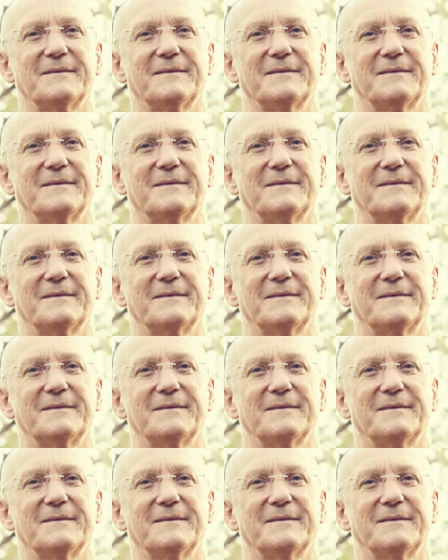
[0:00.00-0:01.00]

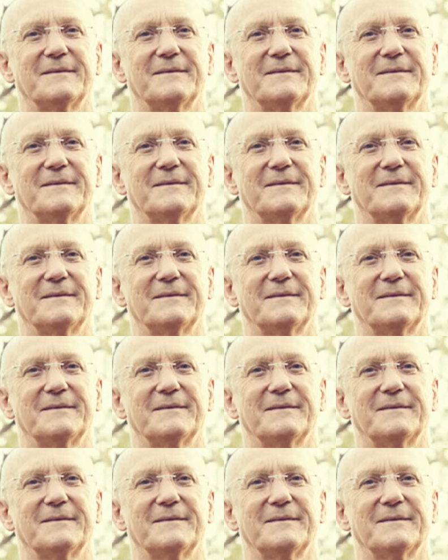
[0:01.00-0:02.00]

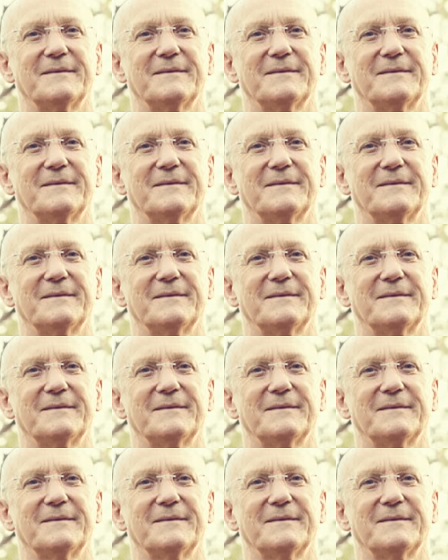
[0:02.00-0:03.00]

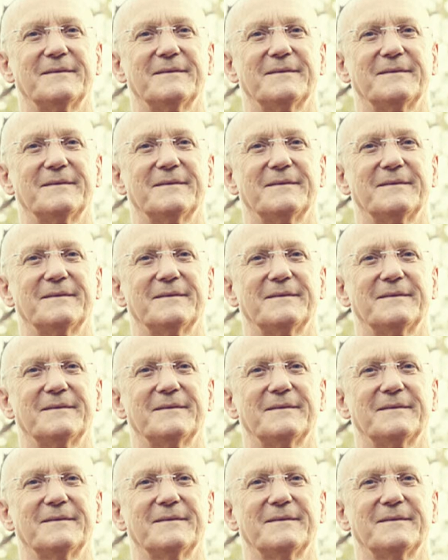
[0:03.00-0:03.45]
The face doesn't move, so there is nothing to read.